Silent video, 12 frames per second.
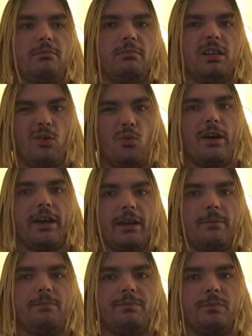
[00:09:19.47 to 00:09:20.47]
in a
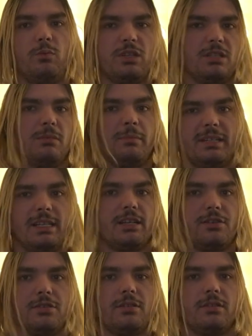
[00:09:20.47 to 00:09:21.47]
way with some
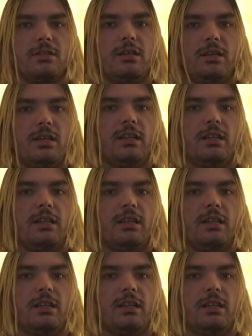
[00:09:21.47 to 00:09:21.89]
limitations.